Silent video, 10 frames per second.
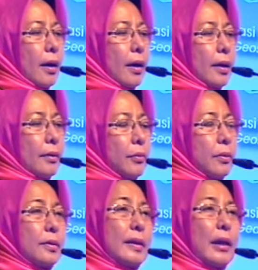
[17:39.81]

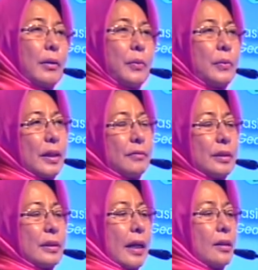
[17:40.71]
And then we will have to
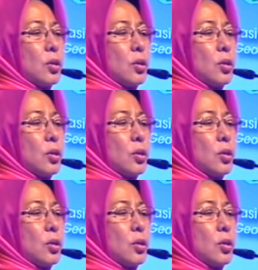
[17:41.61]
decide.